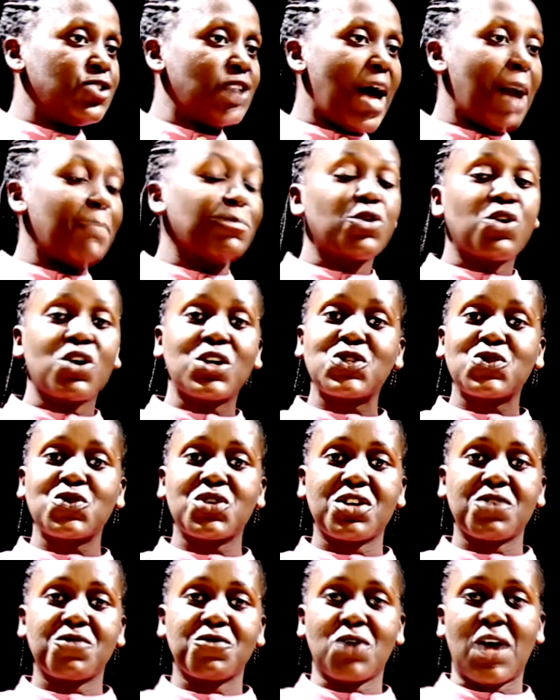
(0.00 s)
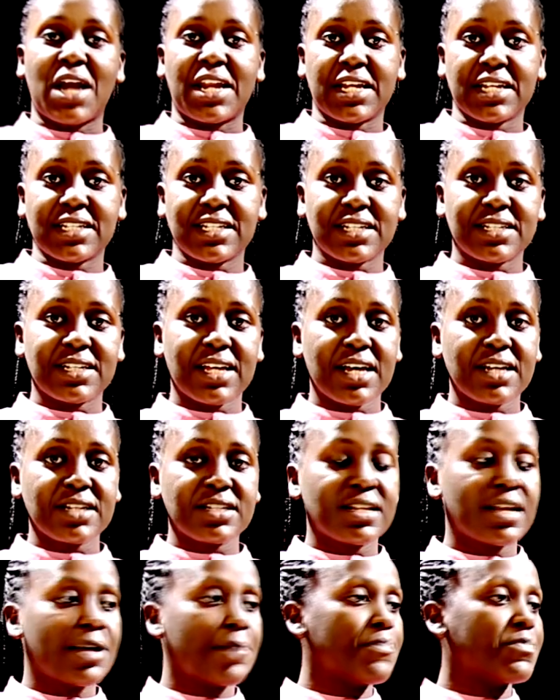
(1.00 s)
I'm going to give you an exercise
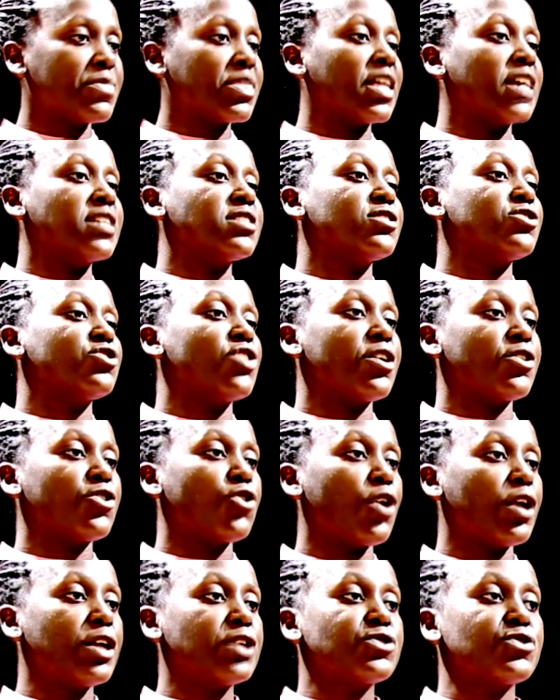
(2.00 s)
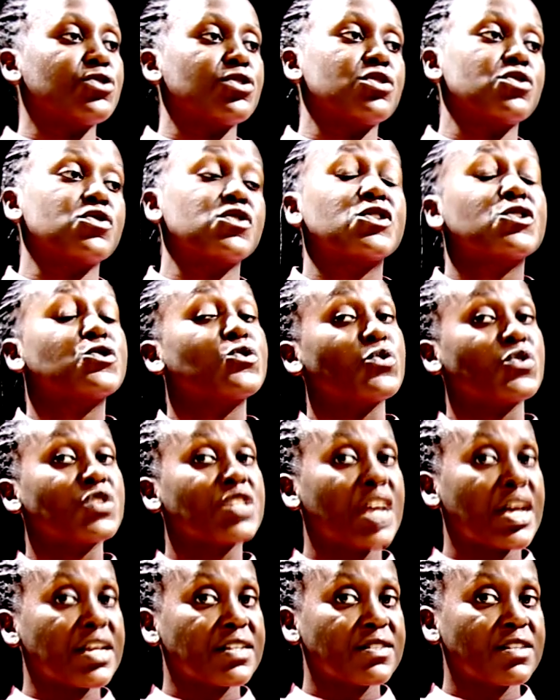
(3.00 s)
that you are going to use to
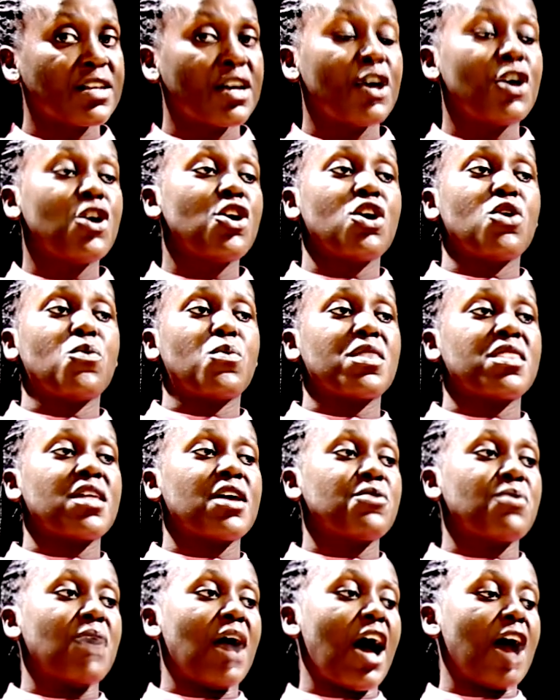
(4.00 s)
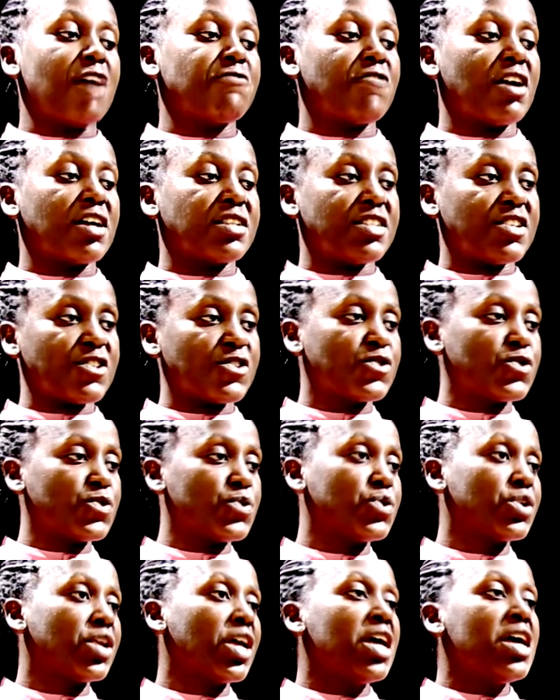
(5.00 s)
test whether you have
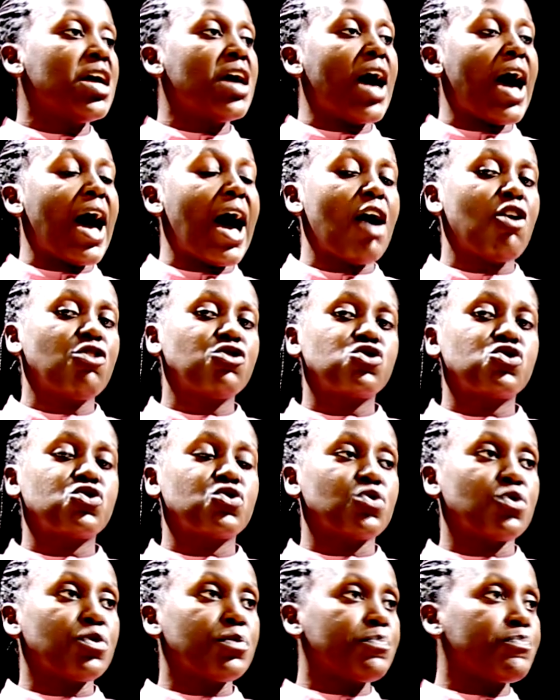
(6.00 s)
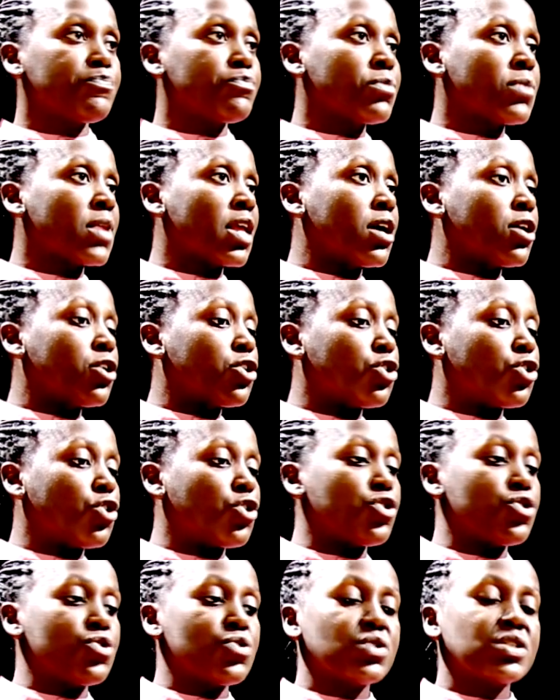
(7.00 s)
understood how to,
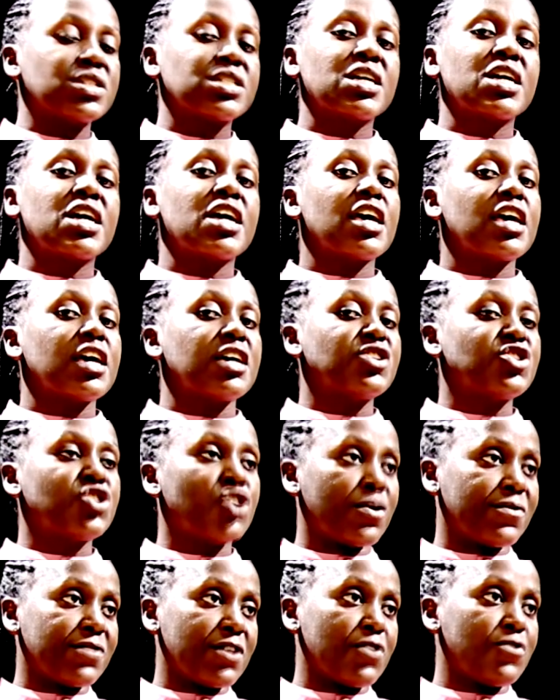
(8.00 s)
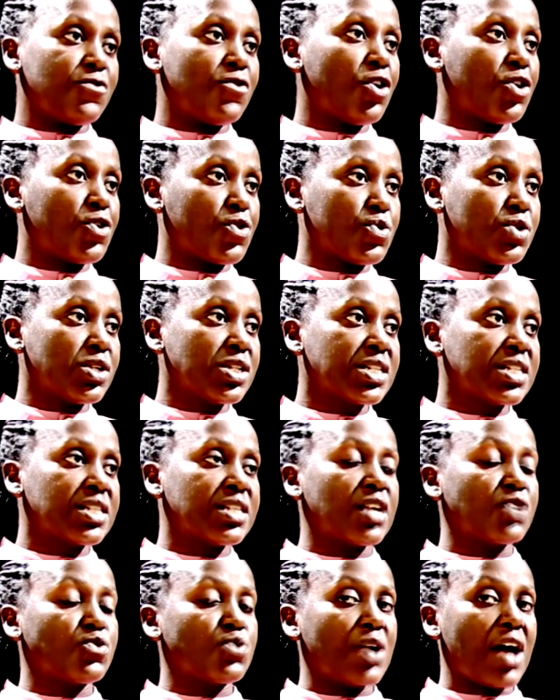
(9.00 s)
use each of the four rules
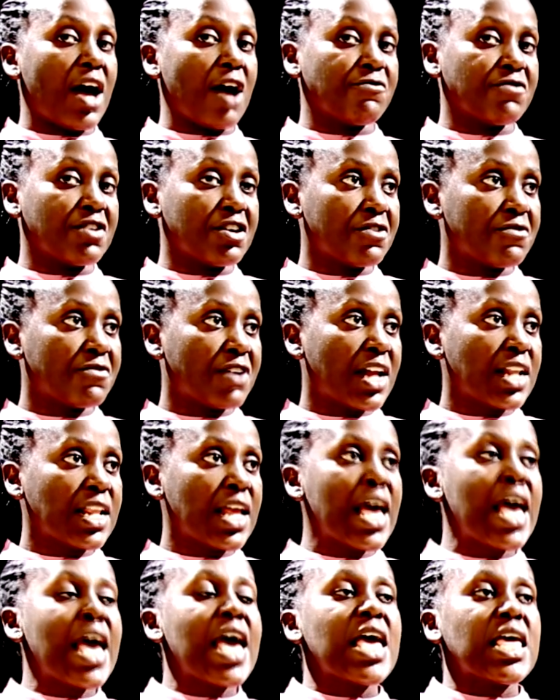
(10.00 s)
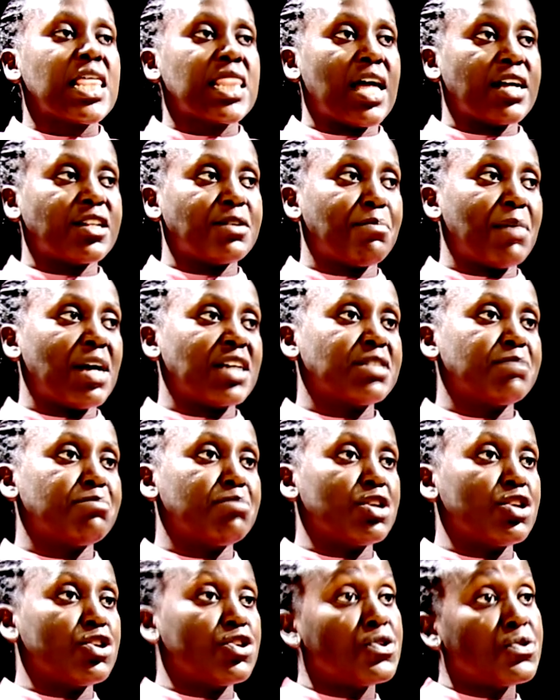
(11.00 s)
that we have given that must
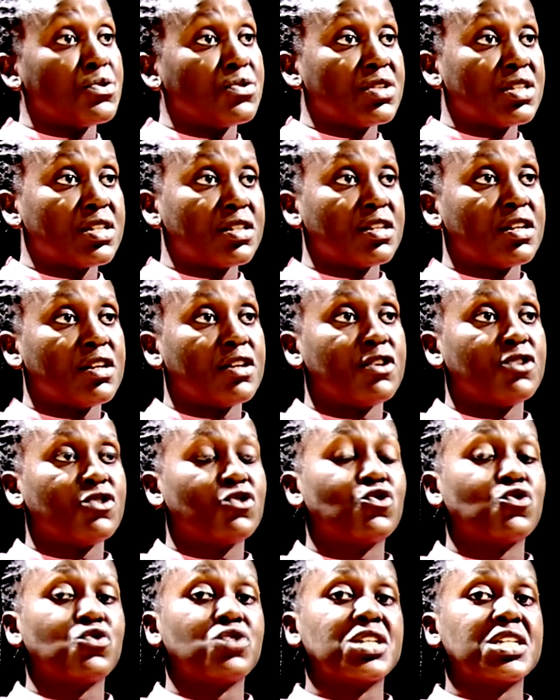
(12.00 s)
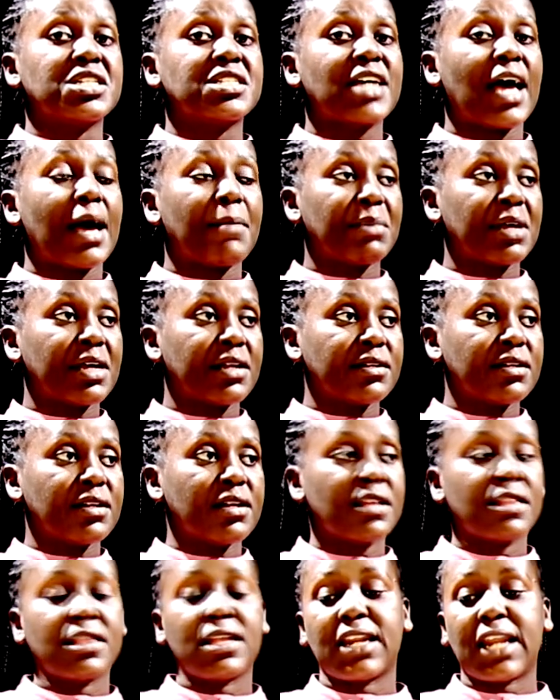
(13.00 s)
be used to determine
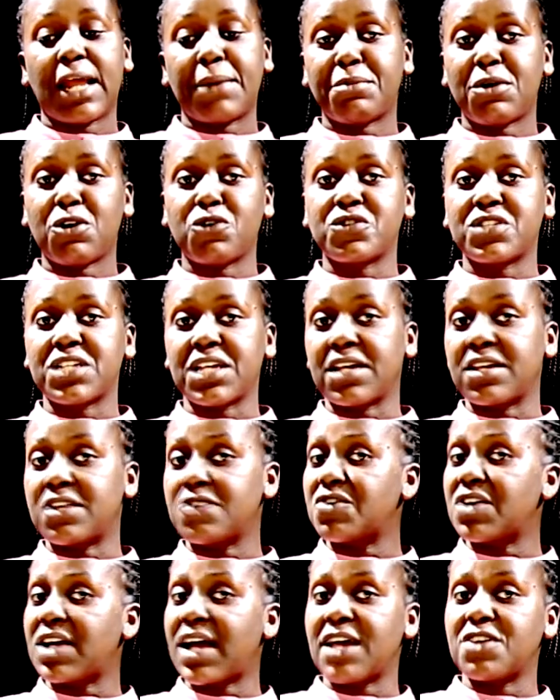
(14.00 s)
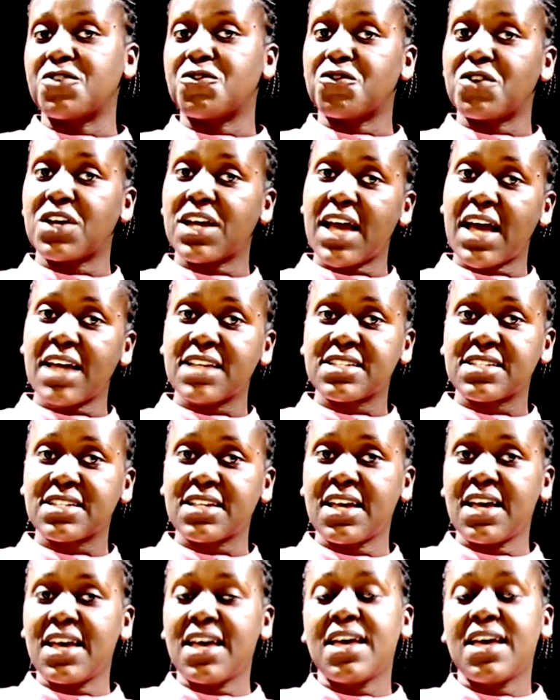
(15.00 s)
the number of significant figures
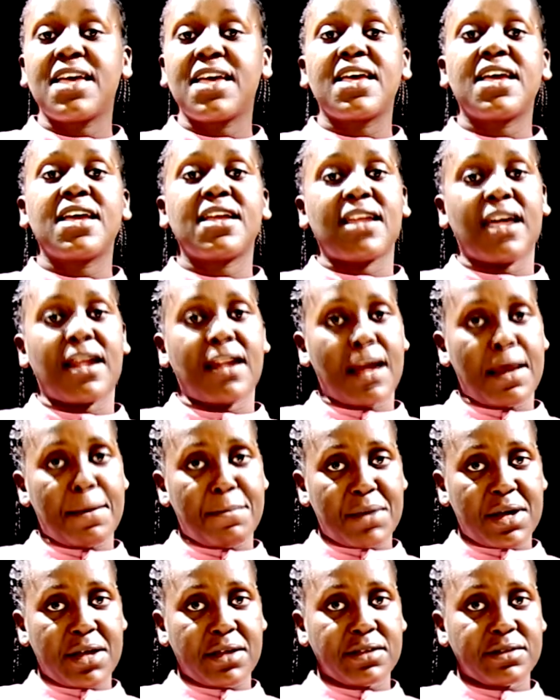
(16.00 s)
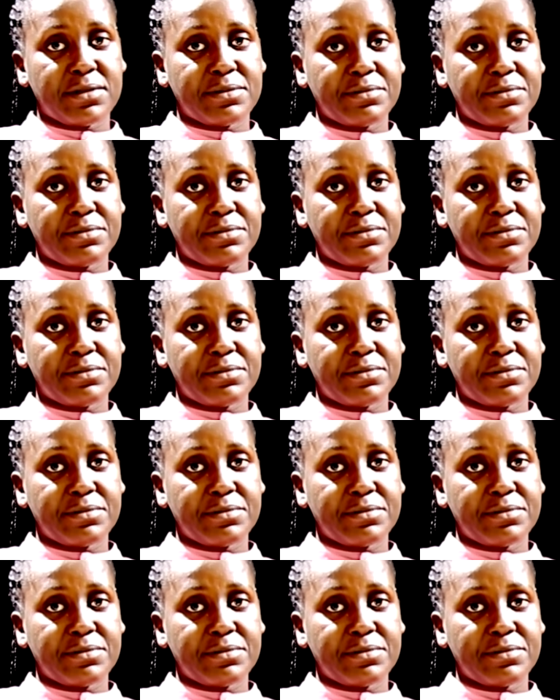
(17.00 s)
in a number.